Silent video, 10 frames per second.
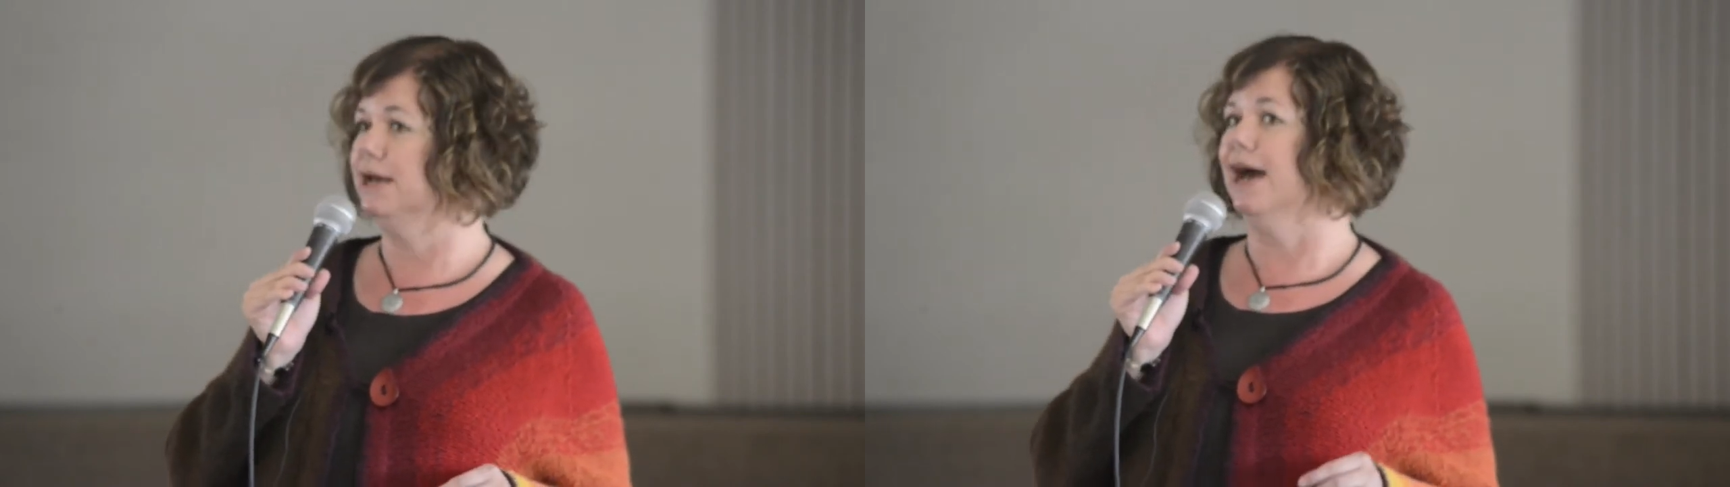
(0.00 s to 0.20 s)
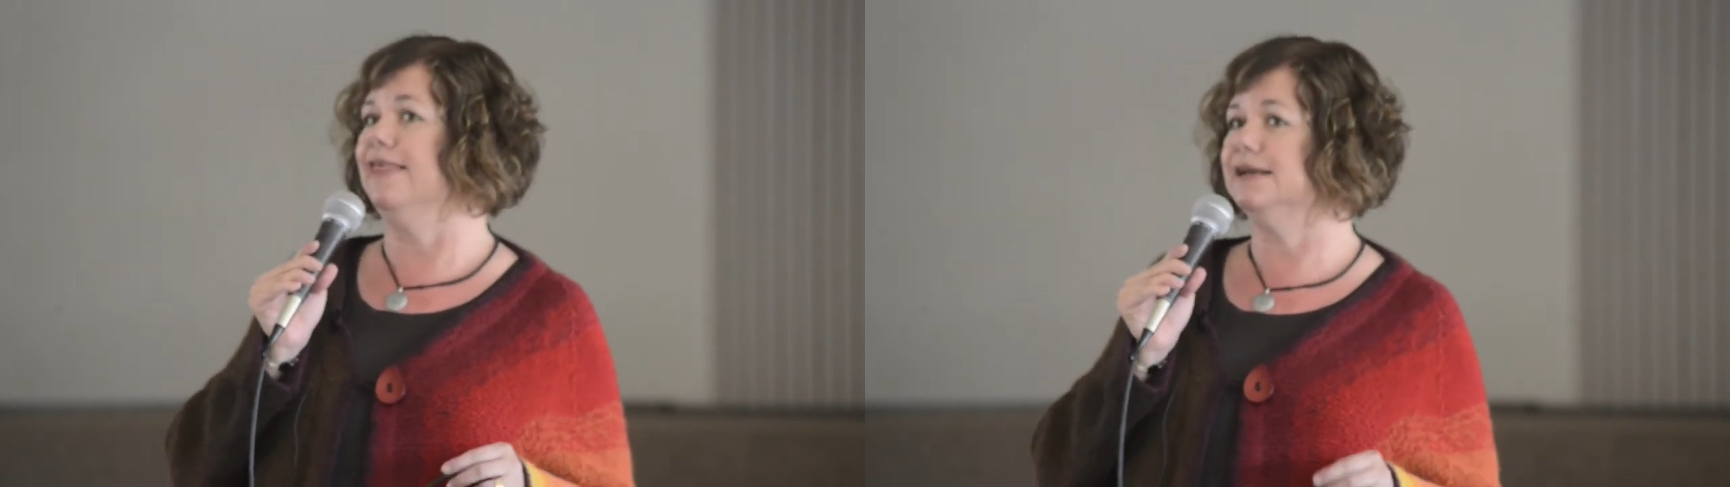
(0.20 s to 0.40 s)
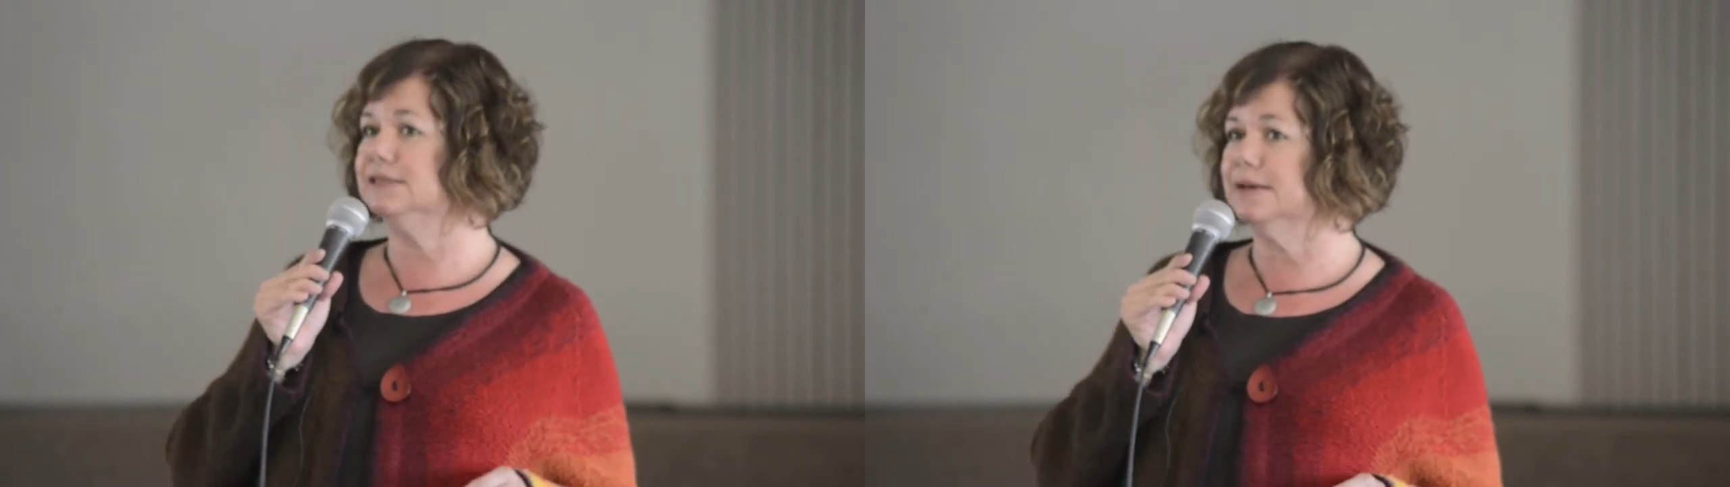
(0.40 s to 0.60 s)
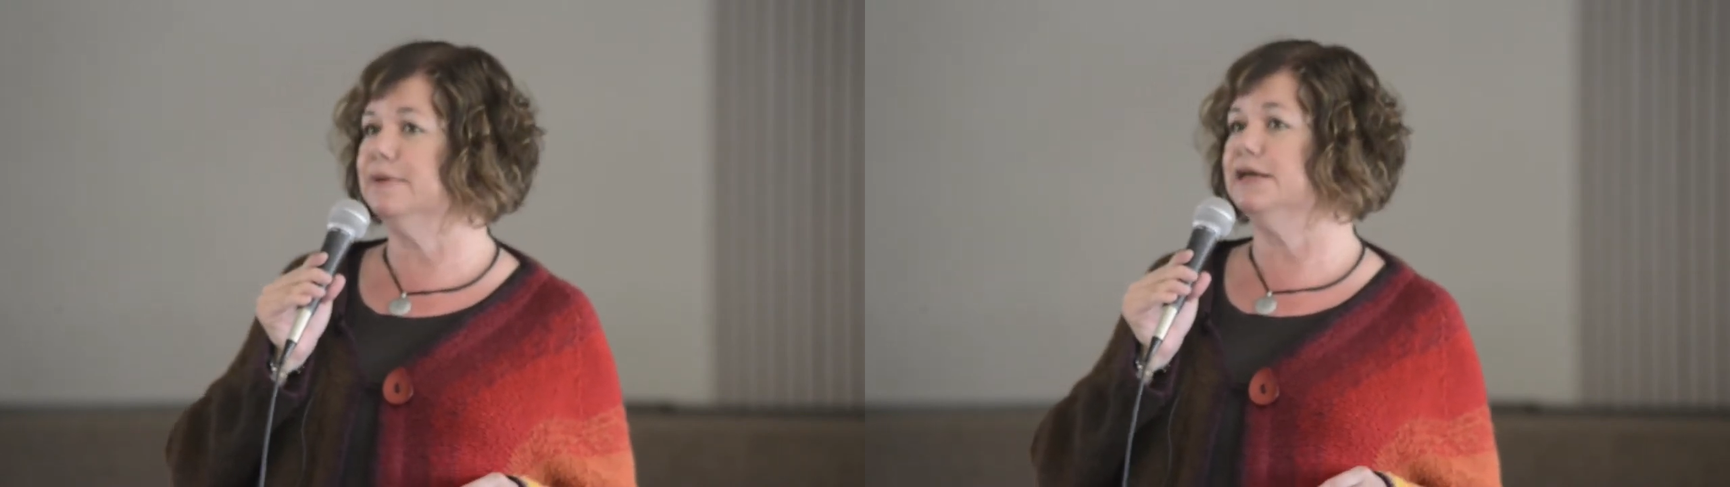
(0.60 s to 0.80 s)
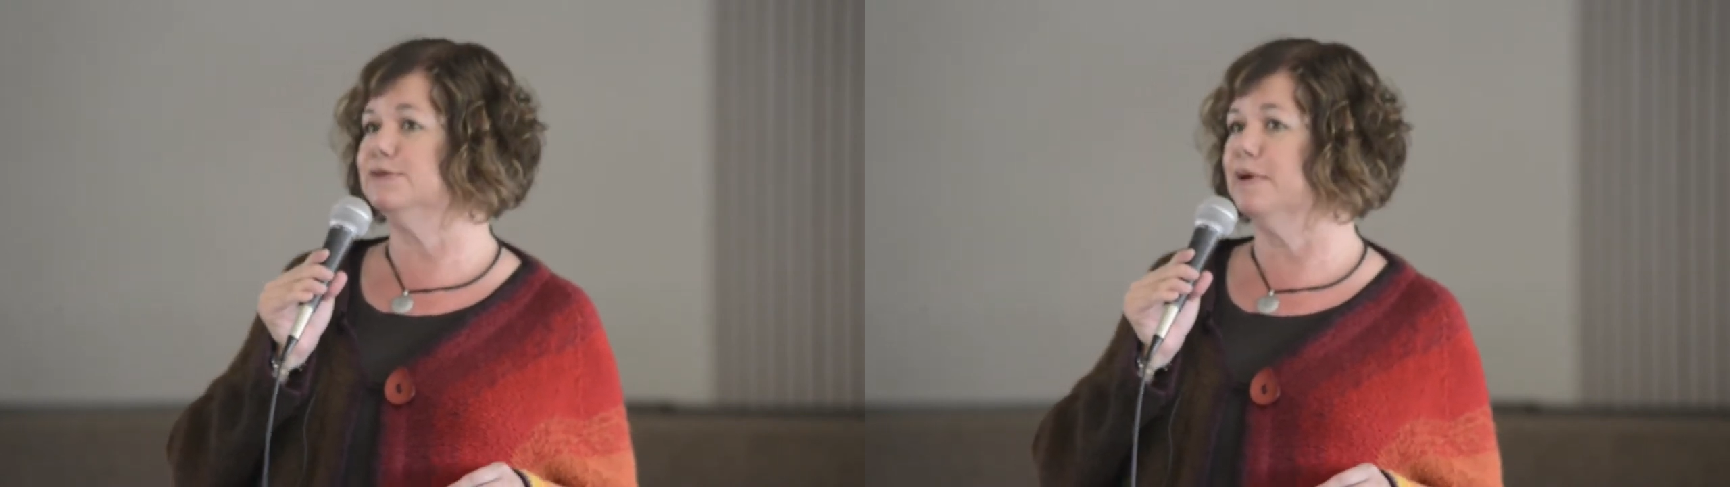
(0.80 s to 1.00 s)
I think some
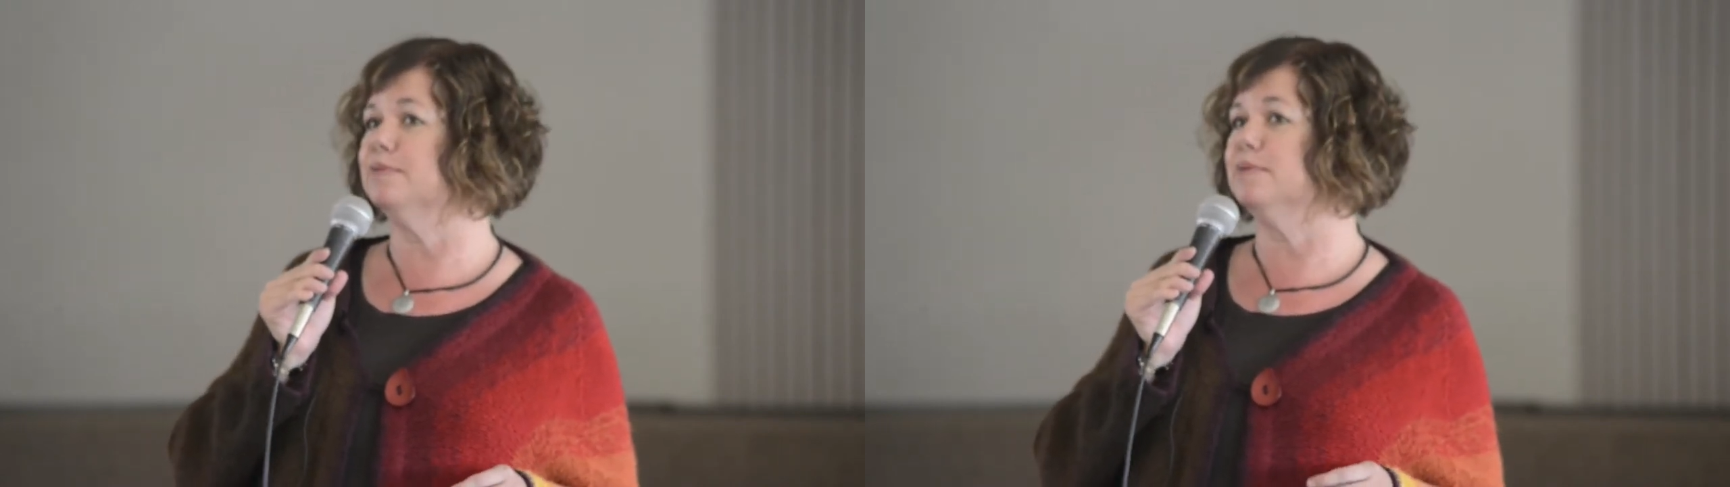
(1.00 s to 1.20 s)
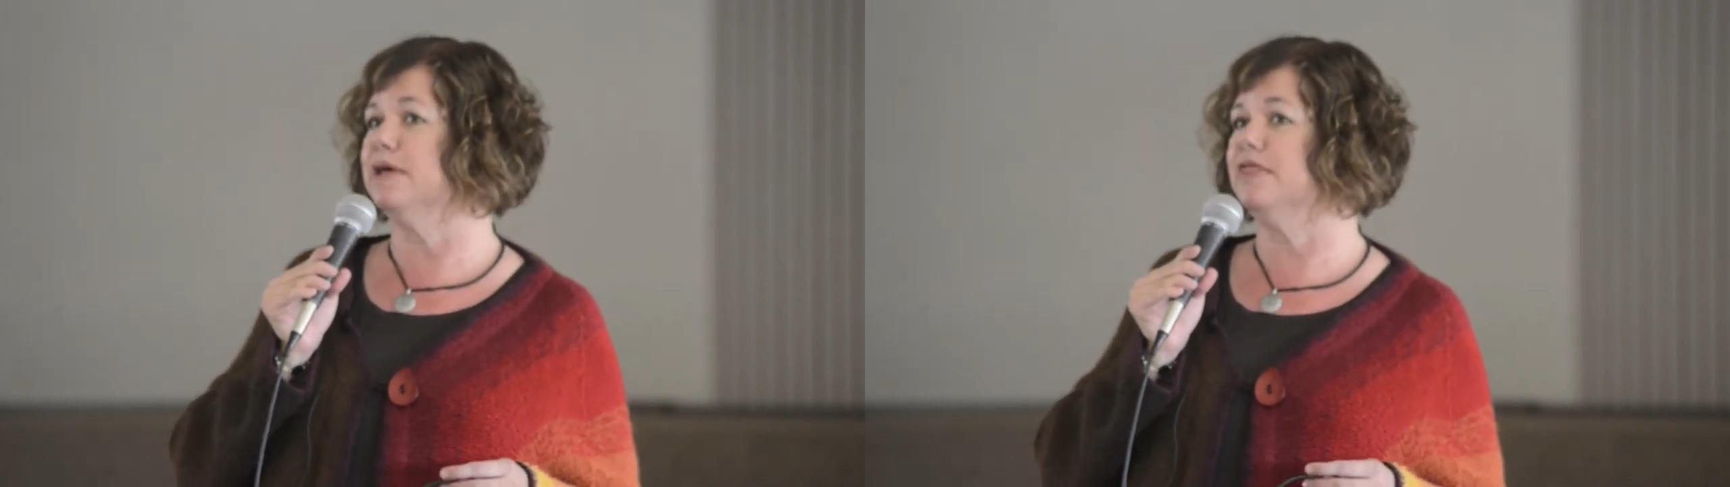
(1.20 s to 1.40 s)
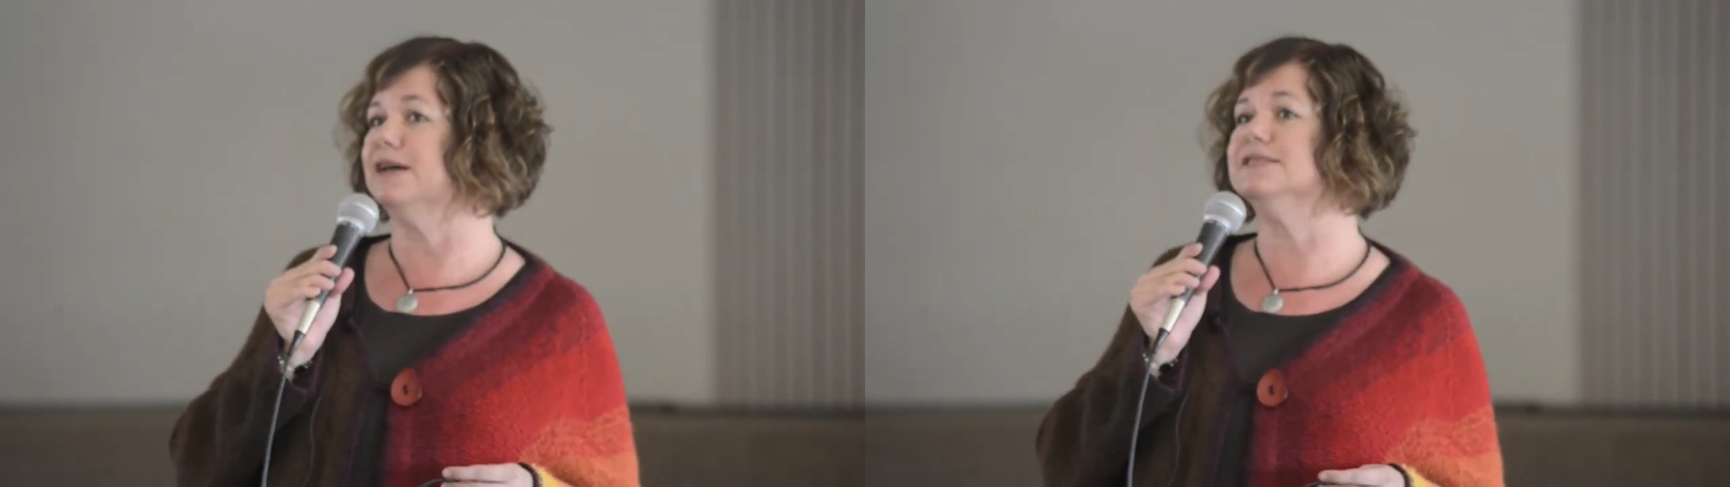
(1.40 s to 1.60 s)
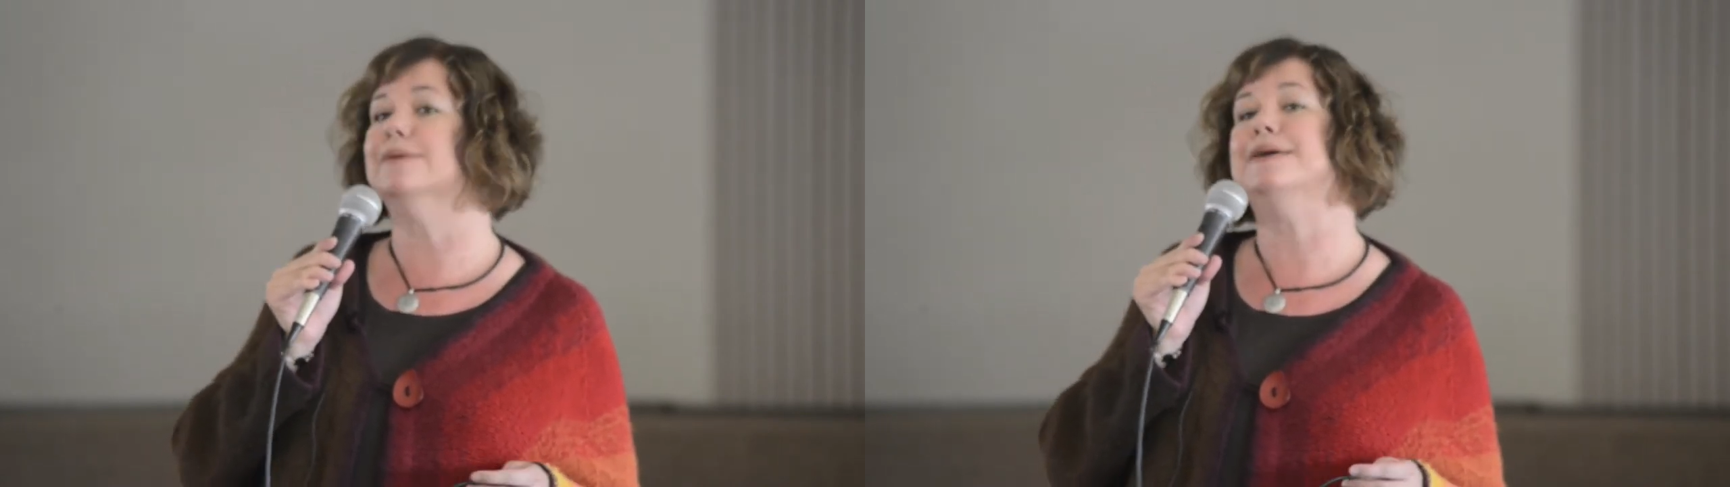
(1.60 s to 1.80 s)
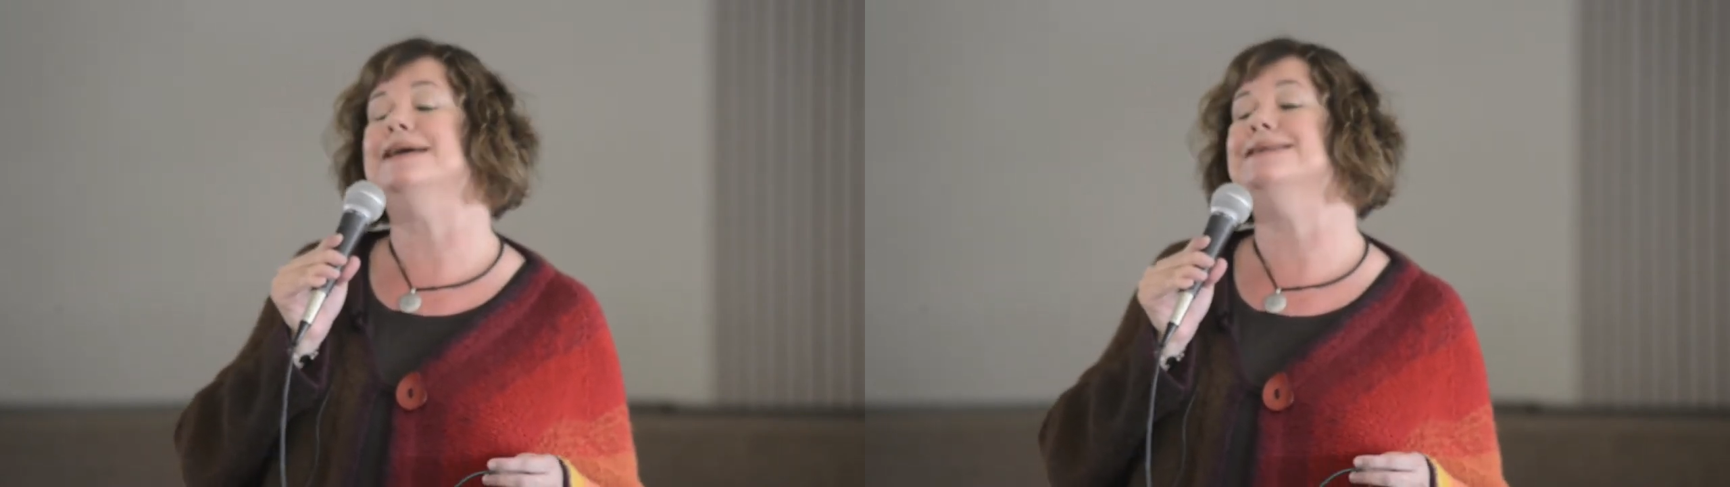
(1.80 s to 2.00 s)
kids probably thought
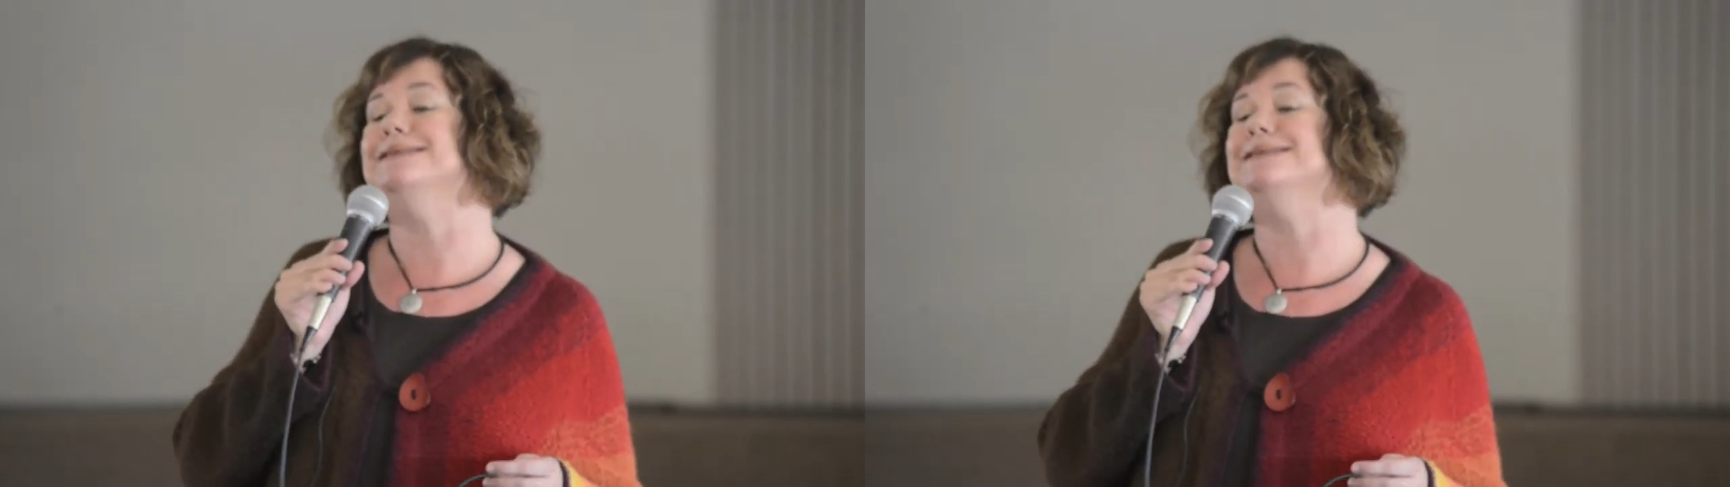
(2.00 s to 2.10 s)
some kid